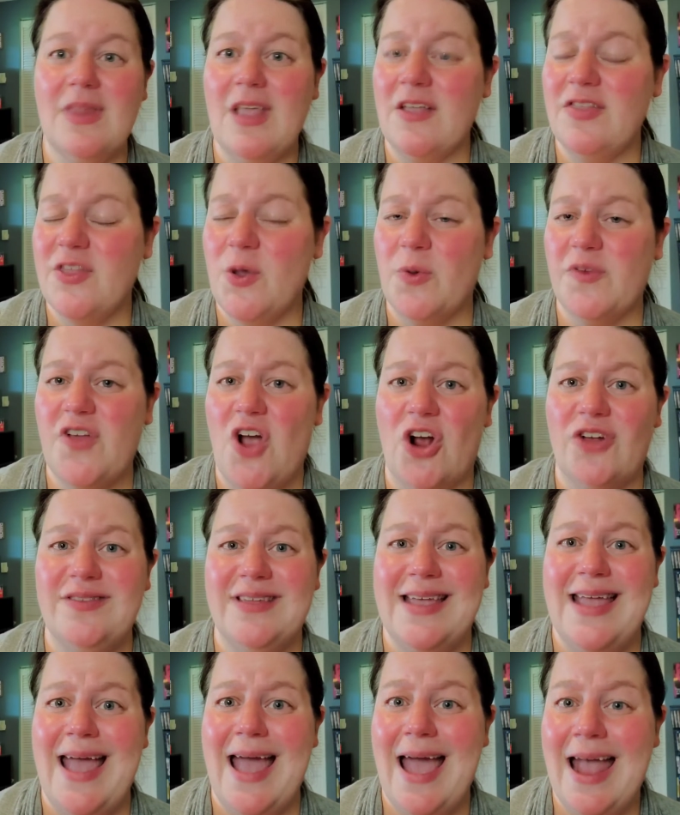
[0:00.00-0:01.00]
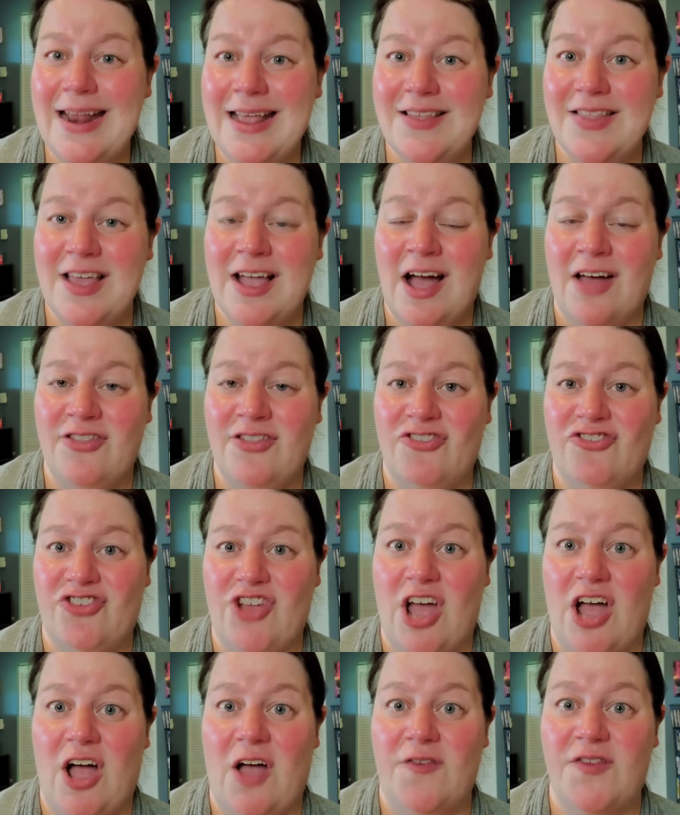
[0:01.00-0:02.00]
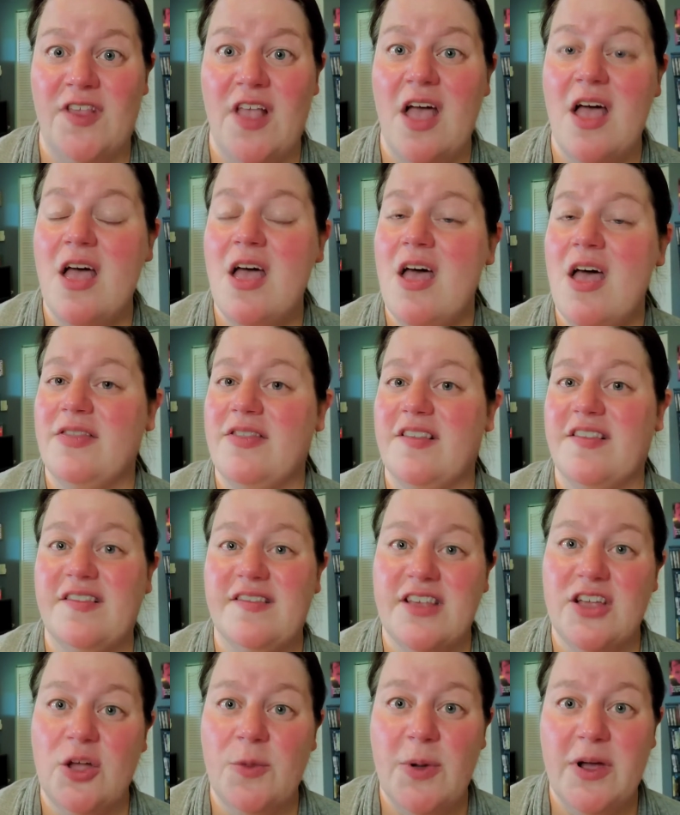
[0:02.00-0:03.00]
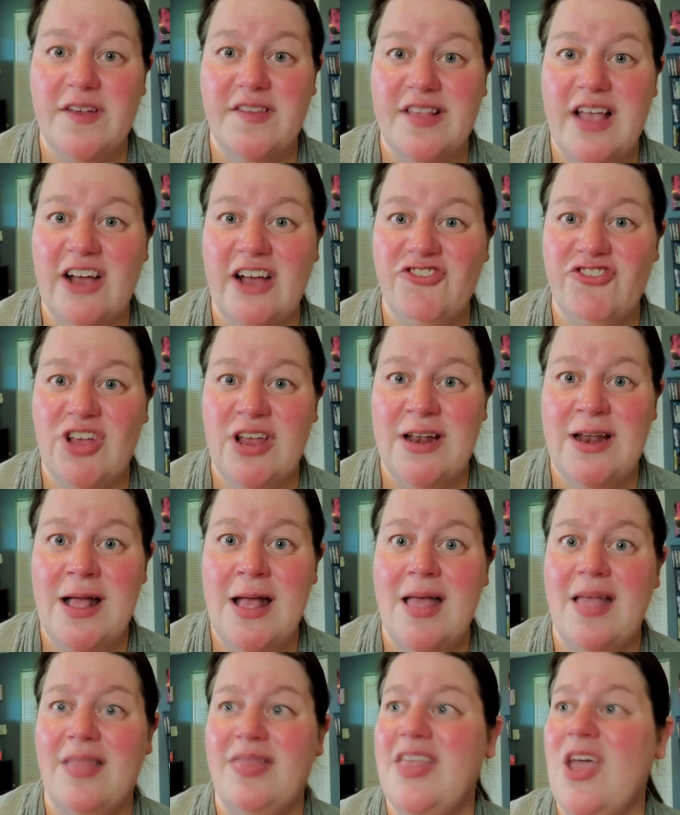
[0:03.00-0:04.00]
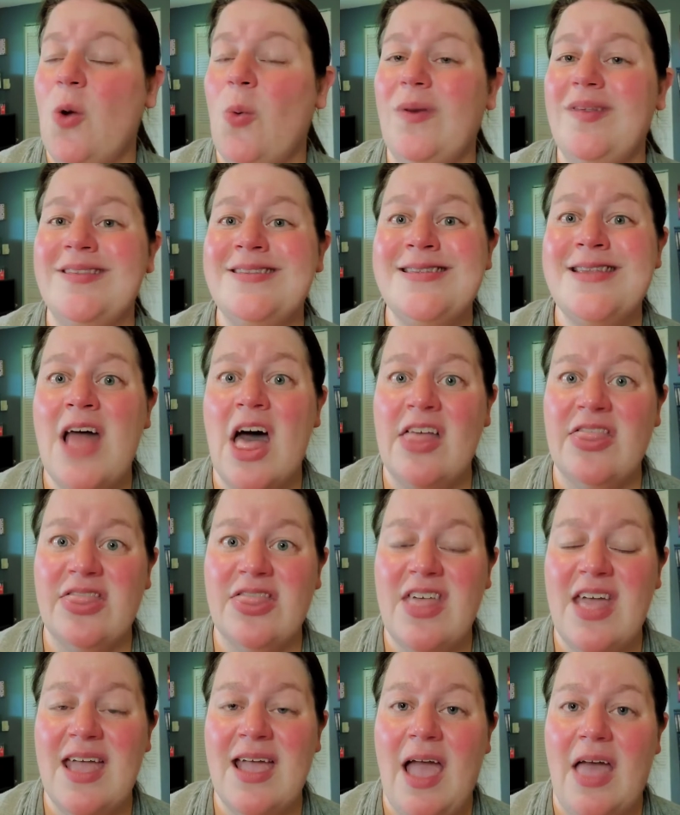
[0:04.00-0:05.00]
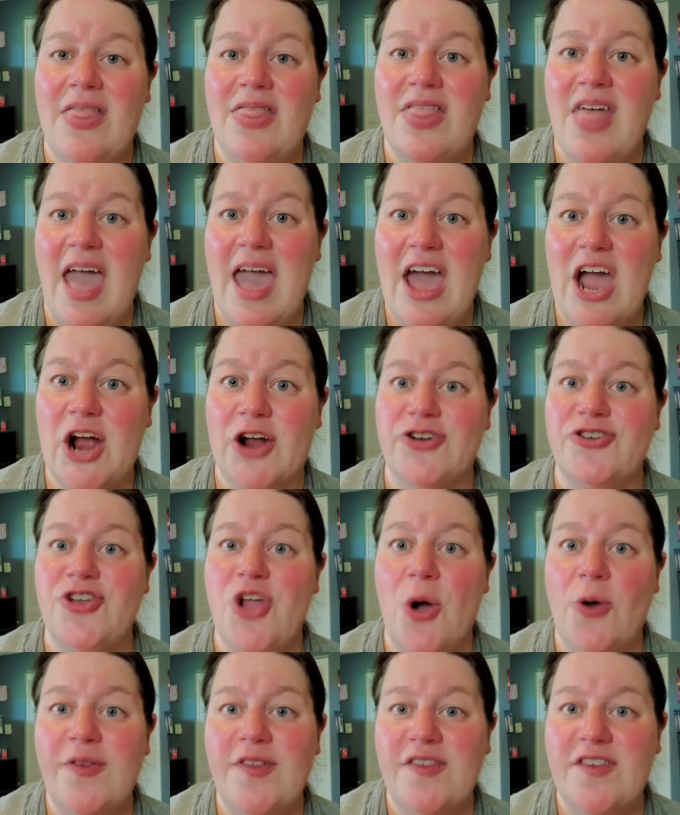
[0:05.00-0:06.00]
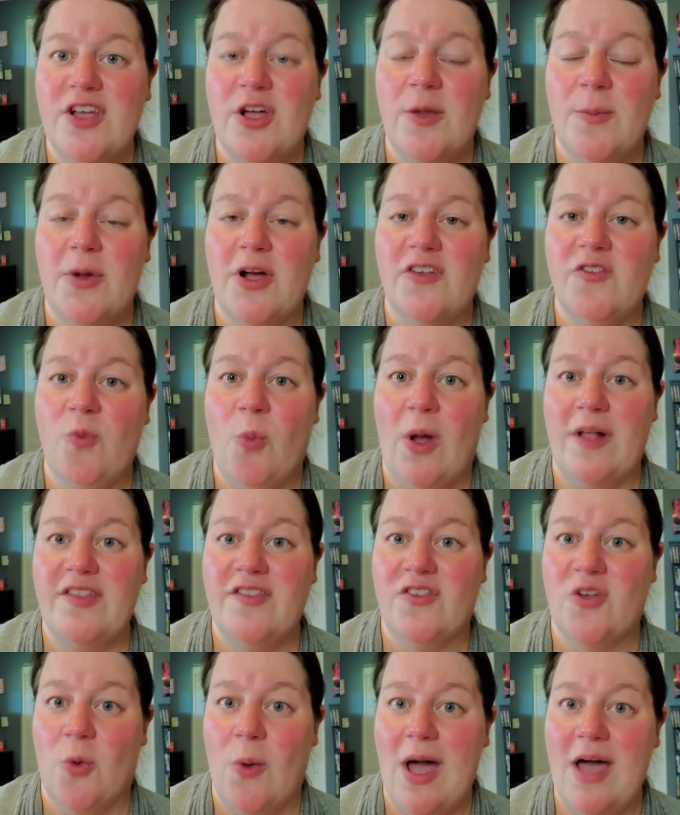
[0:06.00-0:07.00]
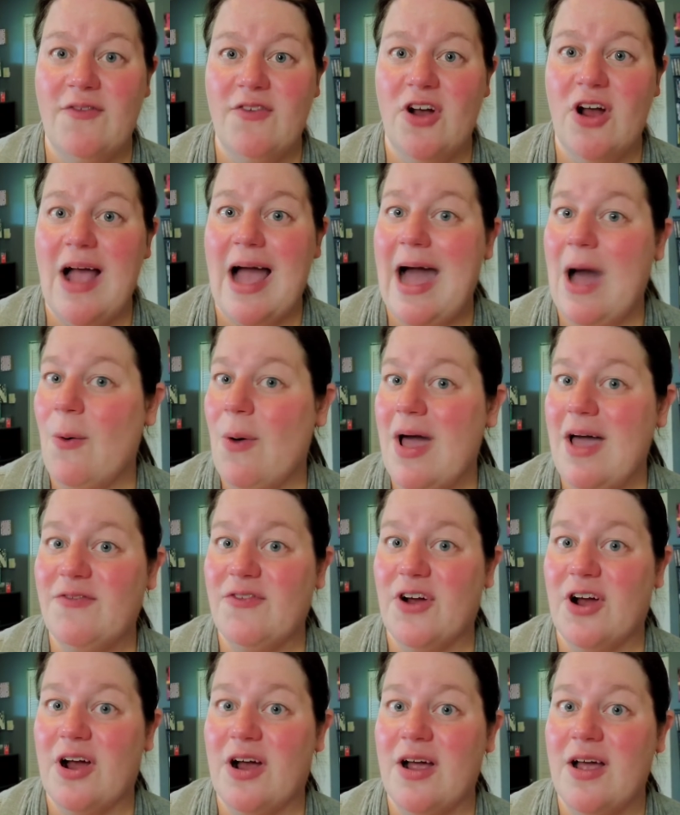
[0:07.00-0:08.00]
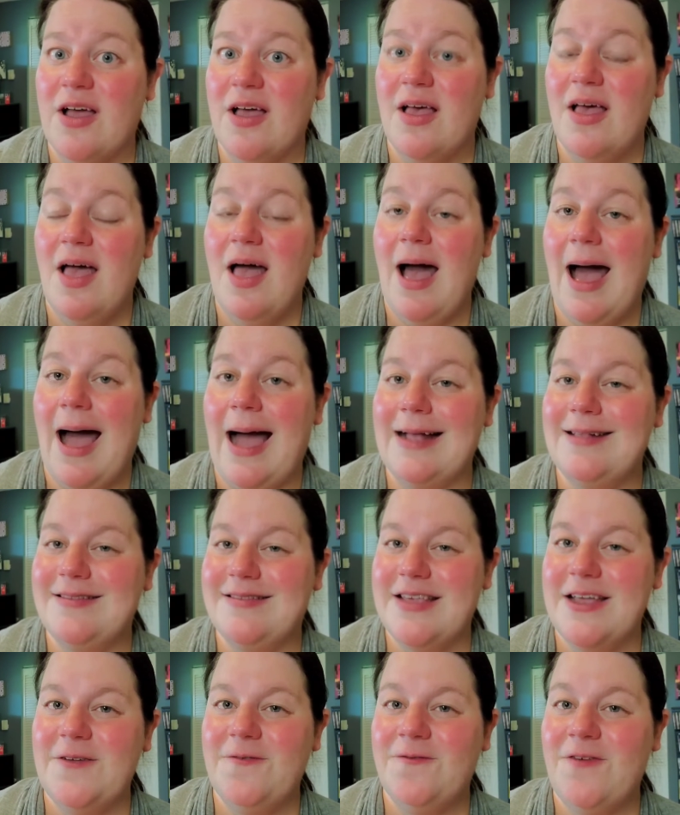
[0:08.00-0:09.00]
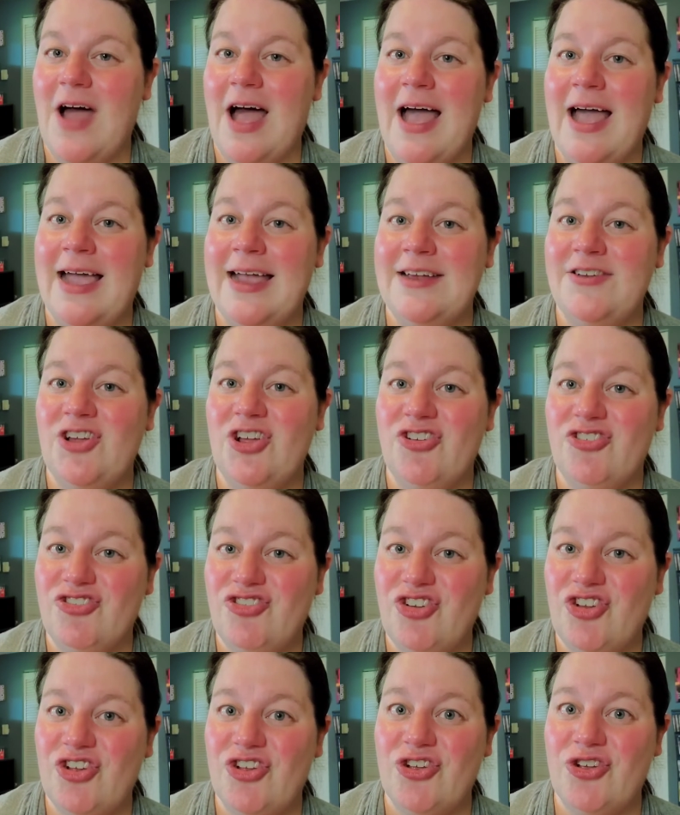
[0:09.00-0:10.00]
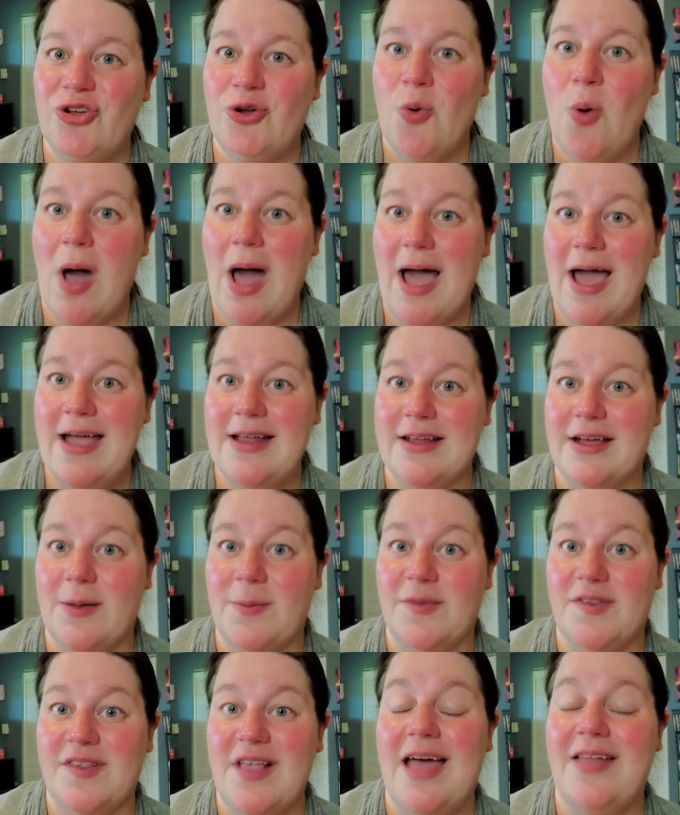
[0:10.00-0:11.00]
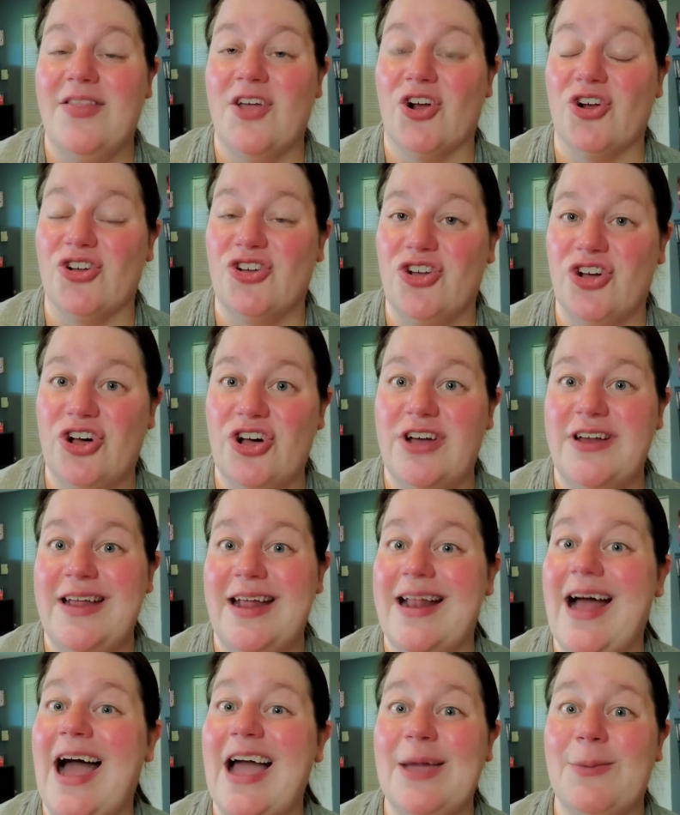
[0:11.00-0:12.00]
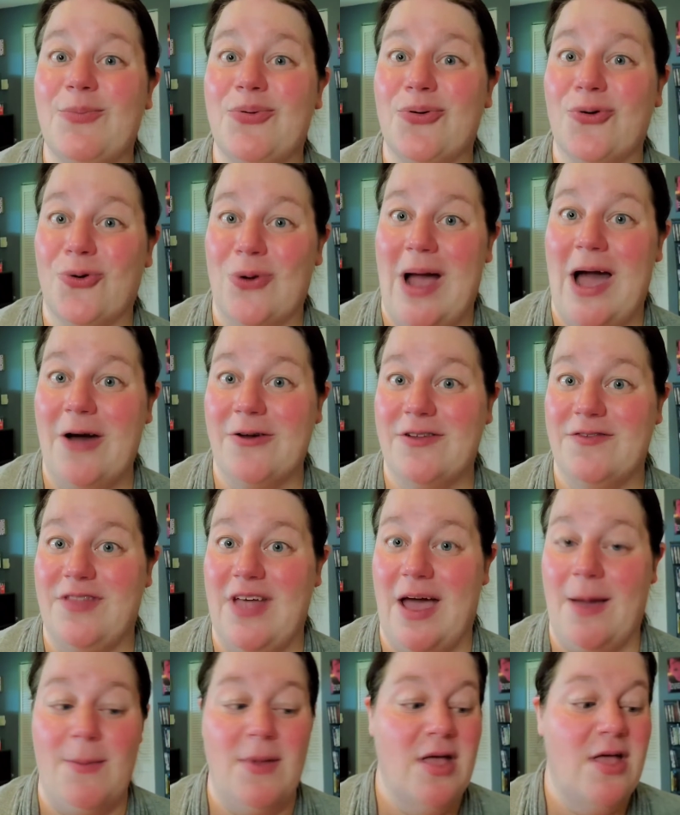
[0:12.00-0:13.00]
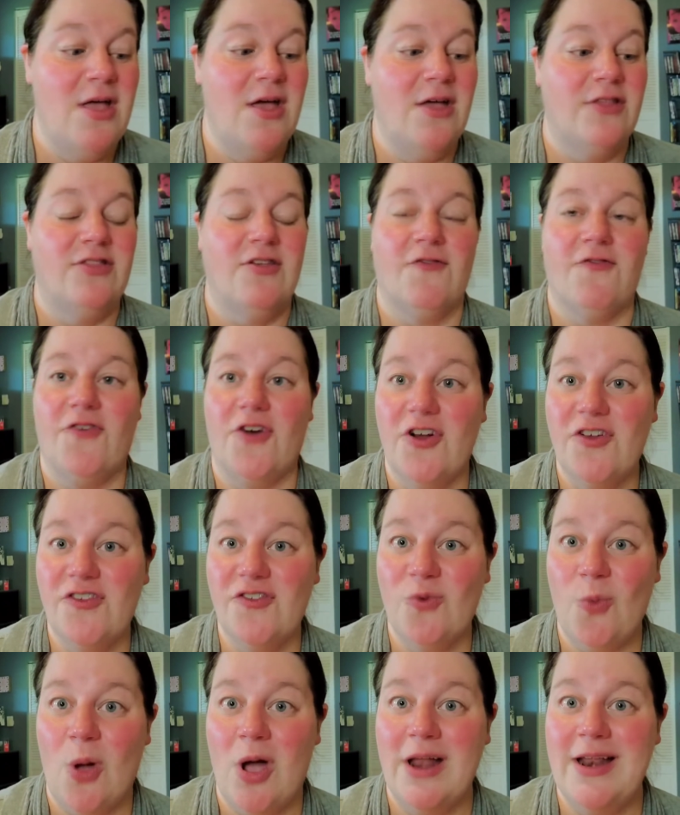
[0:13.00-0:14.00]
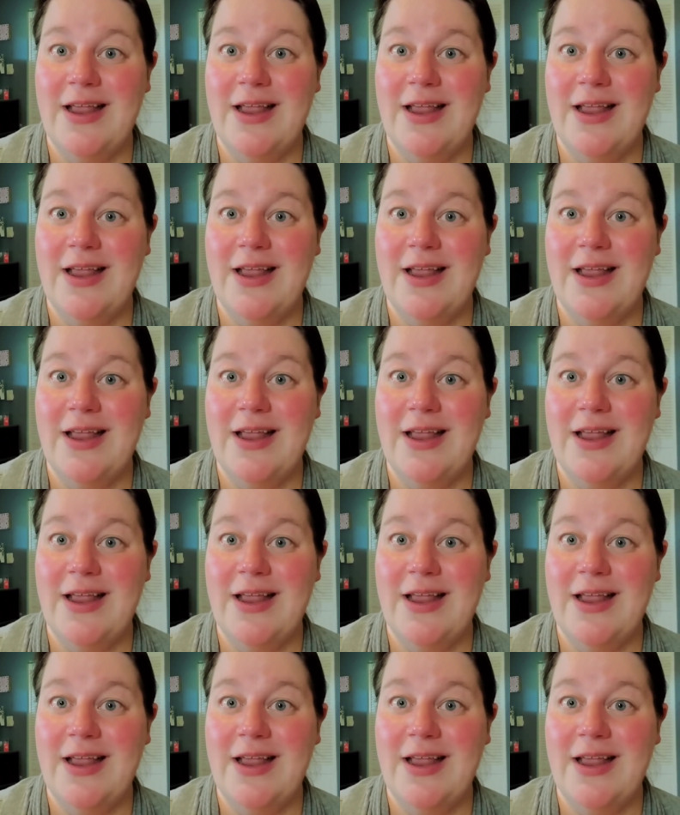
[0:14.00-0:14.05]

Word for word: there was hardly anything on the shelves. The steelbook section, there was nothing there. No steelbooks whatsoever. However, I did find two items, and they're good, and I am proud of them. The first one